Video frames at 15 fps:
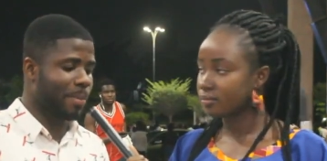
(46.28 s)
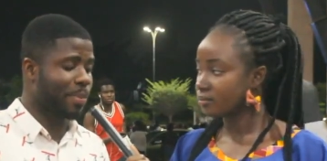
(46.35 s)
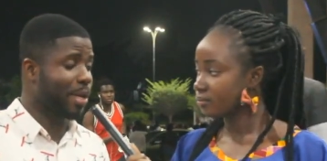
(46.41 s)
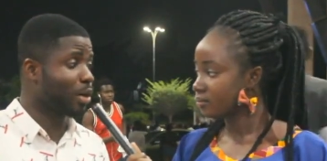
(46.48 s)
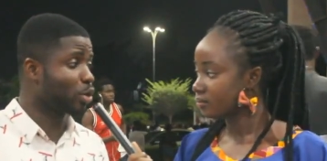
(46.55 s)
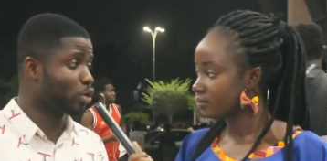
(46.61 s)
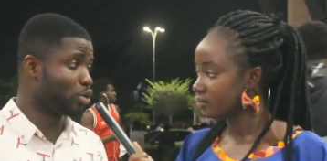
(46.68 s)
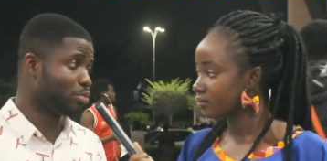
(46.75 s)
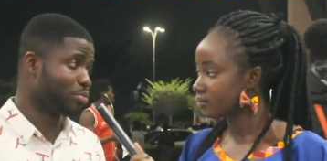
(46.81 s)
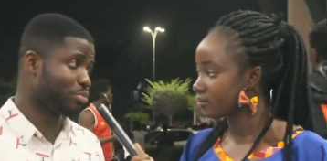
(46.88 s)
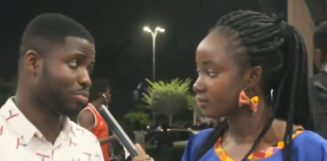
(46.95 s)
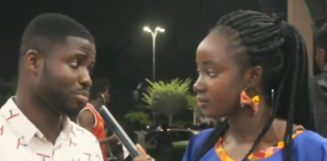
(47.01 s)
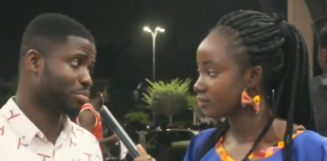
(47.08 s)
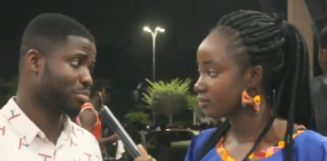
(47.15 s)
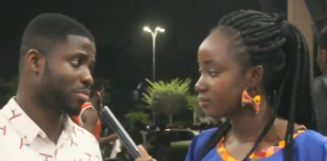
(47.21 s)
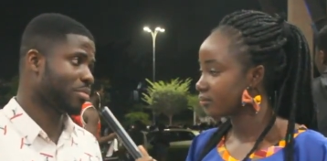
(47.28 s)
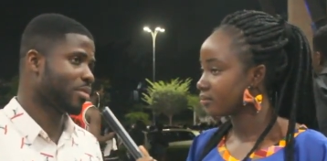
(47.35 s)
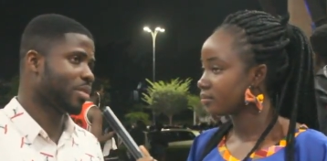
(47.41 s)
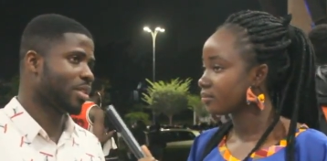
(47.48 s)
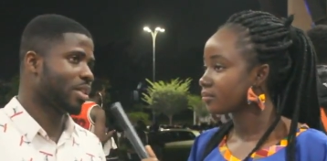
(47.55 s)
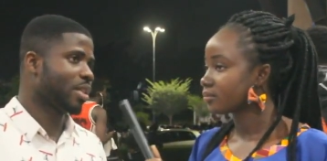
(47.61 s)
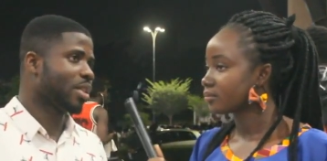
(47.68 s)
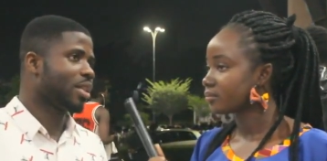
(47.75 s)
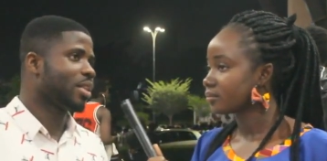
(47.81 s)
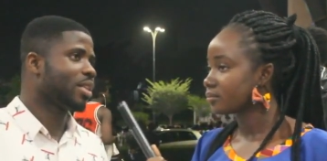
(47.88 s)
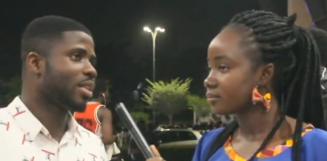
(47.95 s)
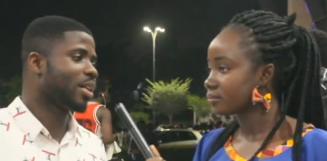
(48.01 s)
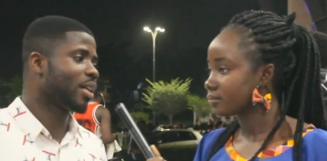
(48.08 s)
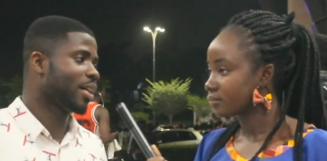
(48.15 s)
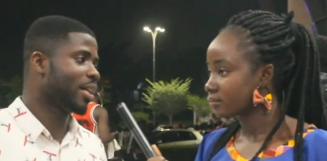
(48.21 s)
Speaker 1: Pia Odum.
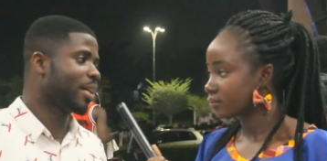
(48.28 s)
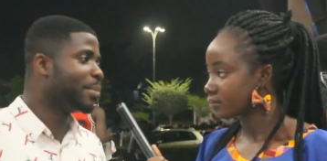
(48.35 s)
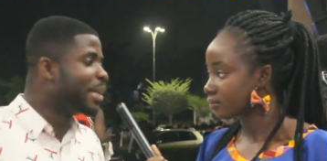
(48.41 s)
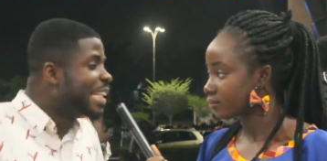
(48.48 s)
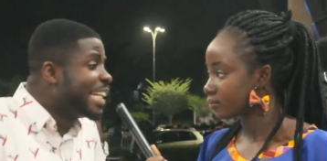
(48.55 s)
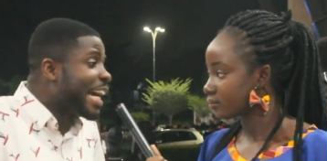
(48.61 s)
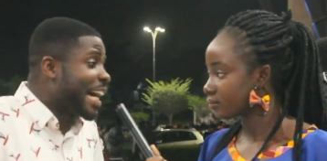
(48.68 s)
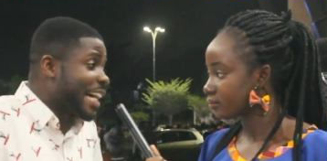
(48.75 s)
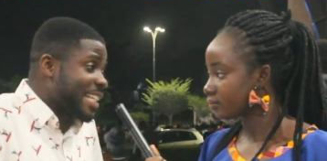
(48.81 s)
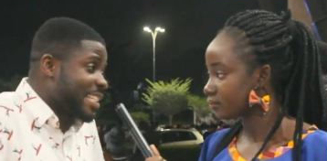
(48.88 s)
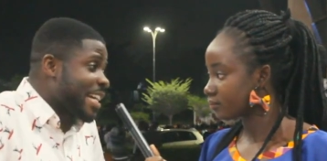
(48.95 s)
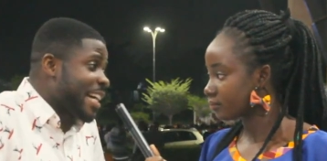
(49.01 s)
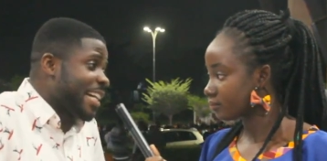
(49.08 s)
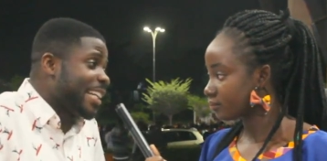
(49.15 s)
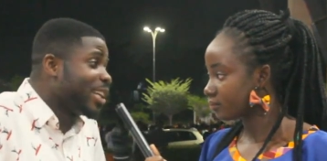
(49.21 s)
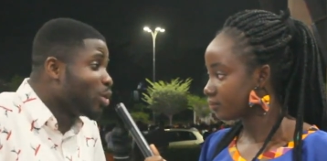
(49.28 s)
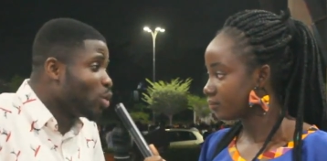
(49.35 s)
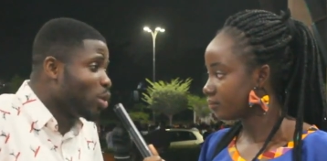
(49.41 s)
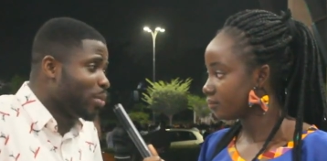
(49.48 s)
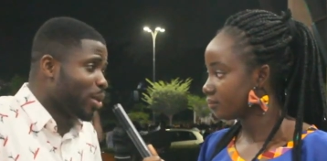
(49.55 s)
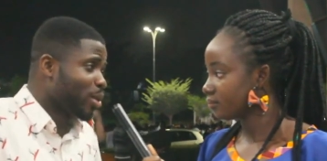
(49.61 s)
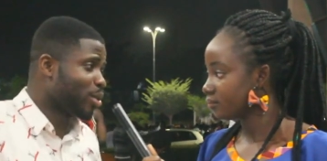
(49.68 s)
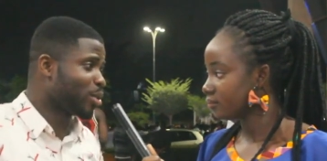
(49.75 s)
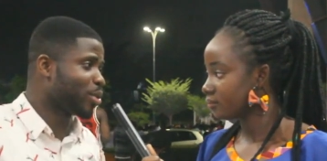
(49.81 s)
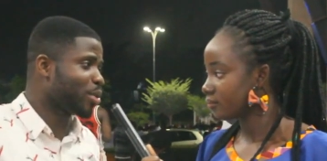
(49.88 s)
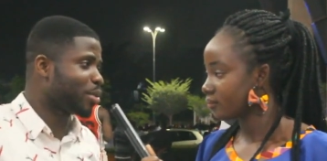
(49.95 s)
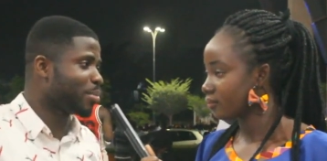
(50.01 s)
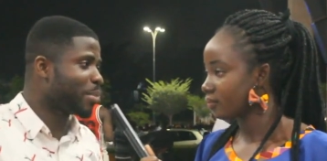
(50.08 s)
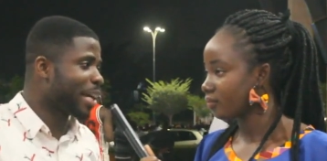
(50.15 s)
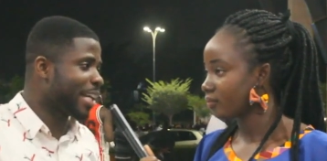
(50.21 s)
Midian Kasa ya de woman no,
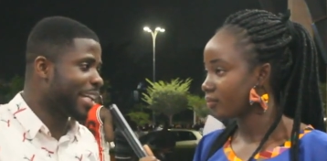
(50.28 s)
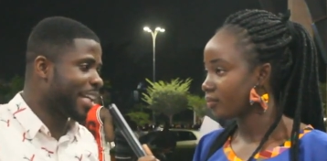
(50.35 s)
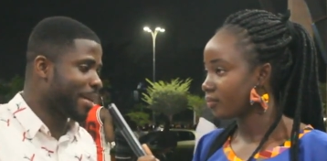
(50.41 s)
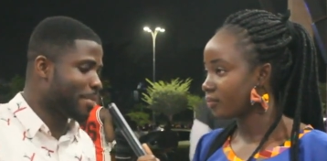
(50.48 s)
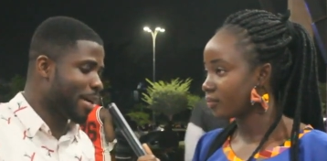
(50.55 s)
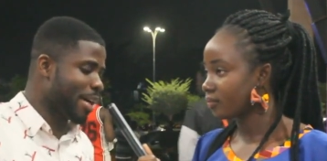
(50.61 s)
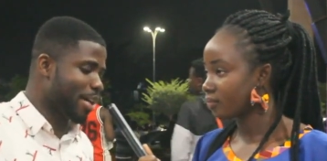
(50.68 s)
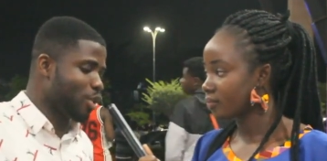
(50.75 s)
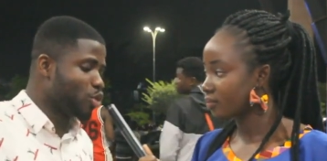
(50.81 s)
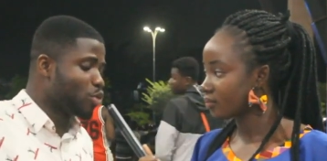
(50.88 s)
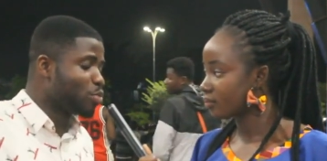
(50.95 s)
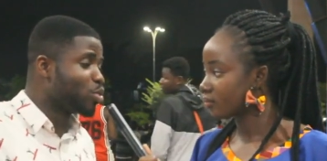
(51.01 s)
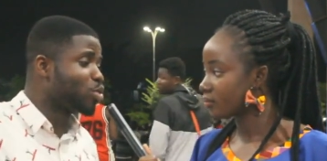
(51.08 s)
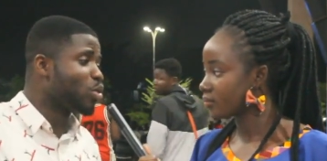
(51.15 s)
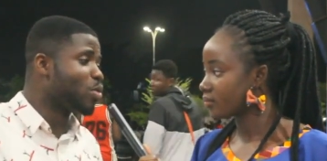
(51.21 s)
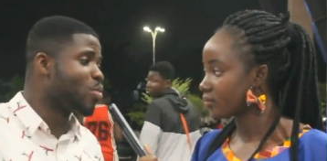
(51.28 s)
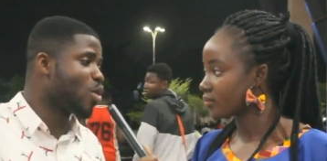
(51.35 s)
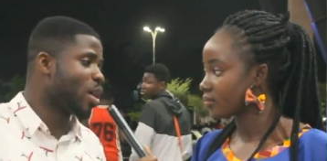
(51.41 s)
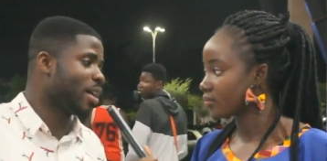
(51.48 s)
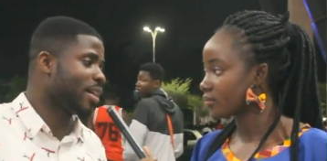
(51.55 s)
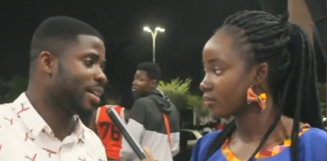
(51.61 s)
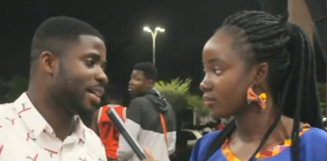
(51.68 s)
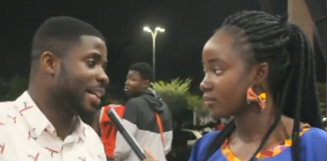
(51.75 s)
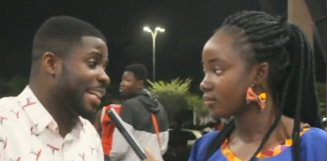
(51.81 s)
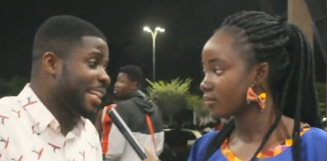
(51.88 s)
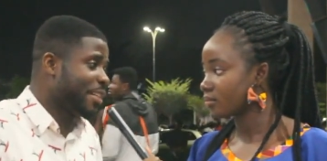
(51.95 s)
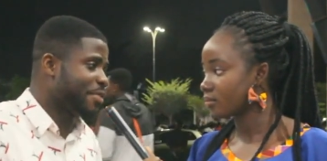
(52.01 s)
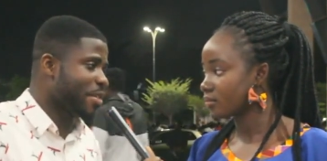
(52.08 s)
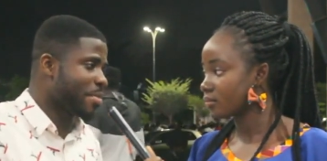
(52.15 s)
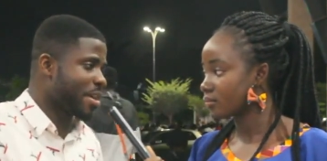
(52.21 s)
but eba enim to mo and your
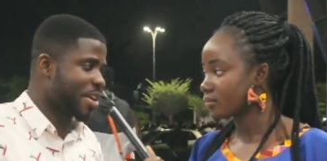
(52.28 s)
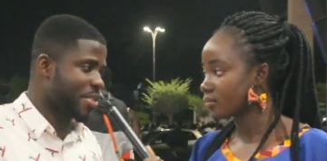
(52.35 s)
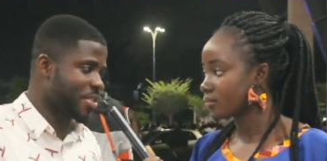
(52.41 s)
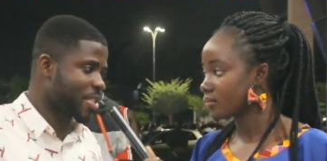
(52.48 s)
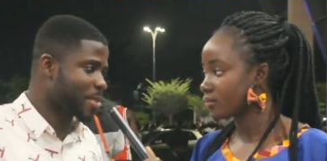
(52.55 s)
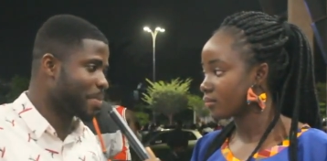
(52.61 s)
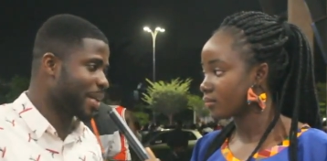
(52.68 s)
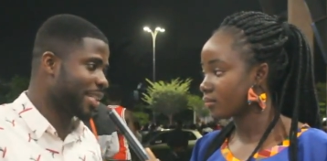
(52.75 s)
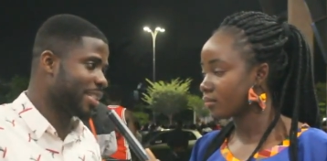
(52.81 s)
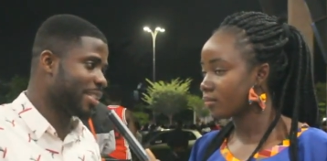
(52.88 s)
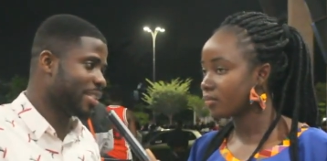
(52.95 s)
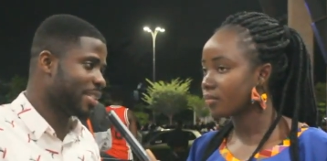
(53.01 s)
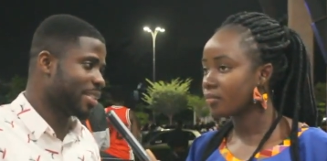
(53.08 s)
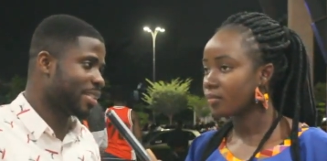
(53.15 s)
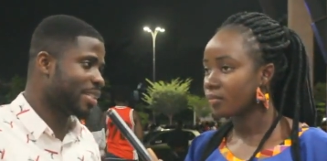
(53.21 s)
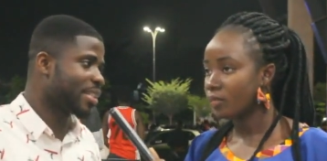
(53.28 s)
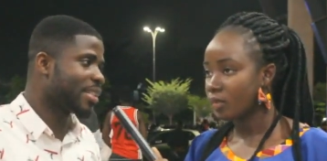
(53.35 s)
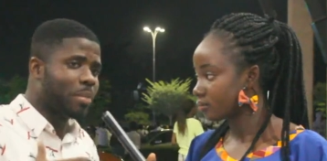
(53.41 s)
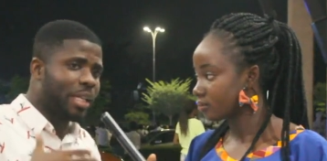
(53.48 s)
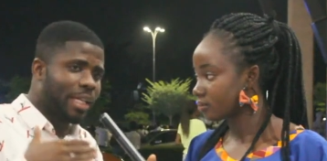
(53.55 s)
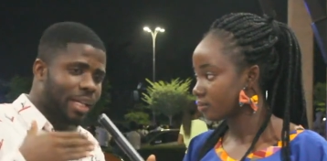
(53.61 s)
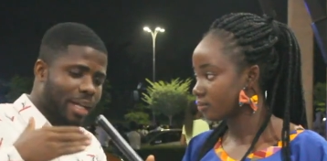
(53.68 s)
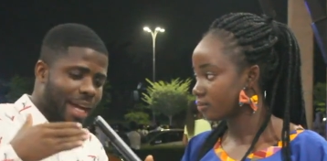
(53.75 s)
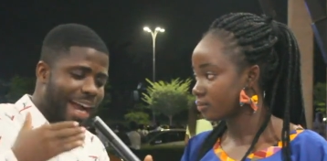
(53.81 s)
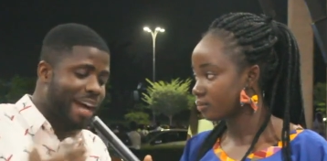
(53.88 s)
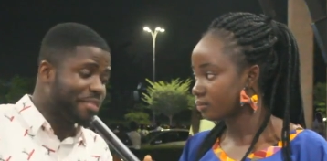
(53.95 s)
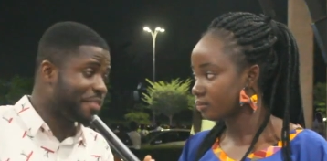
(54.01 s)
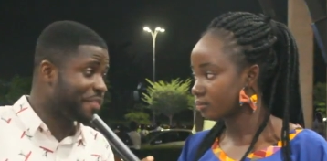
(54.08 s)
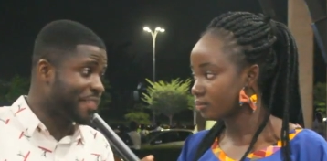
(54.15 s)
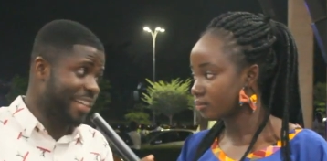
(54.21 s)
family Kryspaddy. May
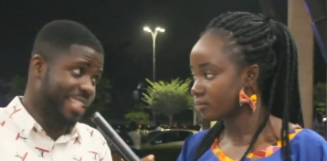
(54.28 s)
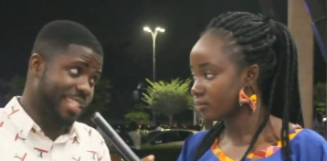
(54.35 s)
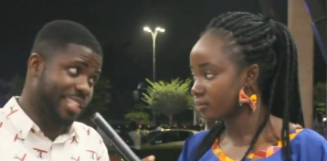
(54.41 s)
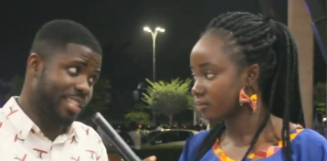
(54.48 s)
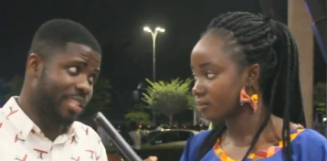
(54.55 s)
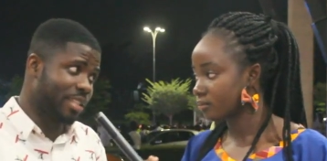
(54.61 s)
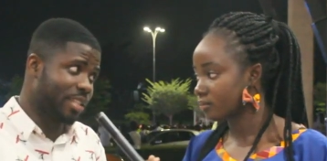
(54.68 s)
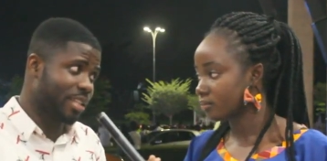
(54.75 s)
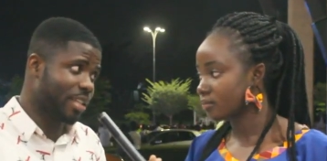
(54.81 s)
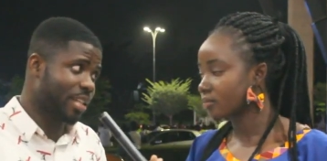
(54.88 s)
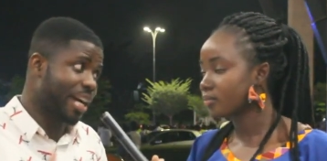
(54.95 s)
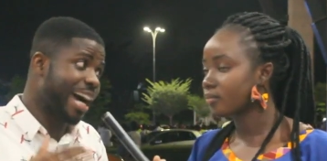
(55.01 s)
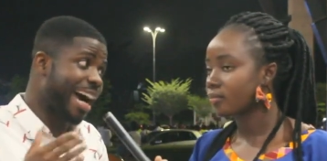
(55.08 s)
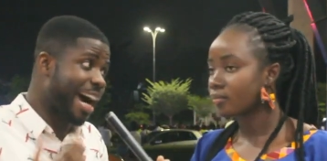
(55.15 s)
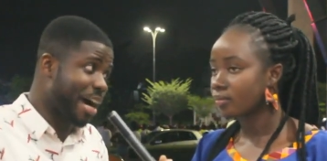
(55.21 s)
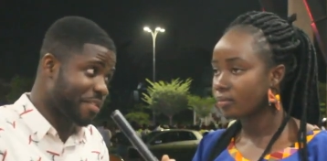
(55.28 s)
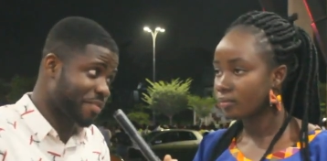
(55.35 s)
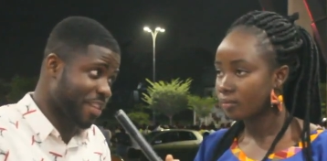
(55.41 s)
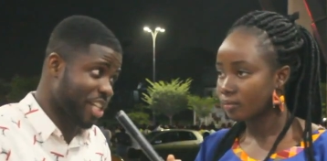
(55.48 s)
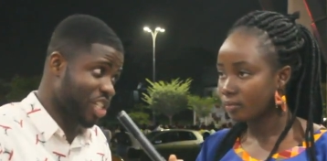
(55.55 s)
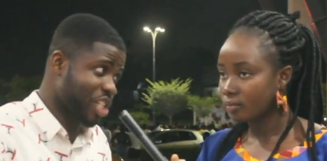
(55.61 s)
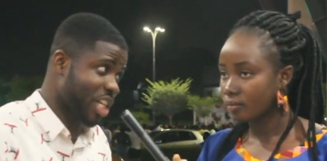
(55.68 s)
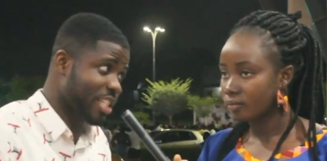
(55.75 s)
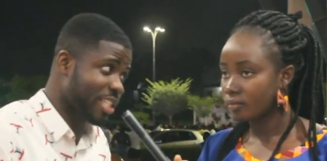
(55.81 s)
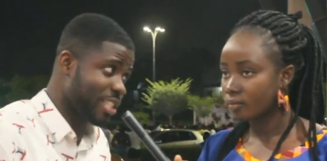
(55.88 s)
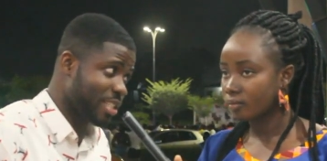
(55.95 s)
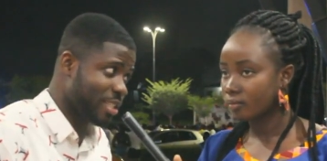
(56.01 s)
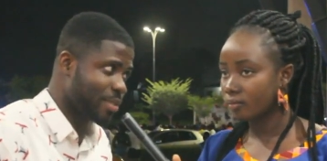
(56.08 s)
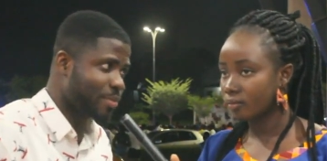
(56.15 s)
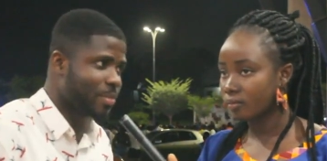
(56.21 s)
half Fanti, half
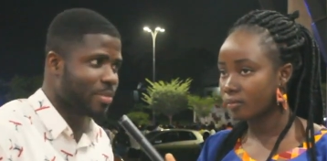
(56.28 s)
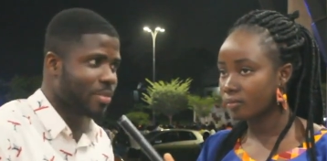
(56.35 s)
Ashanti.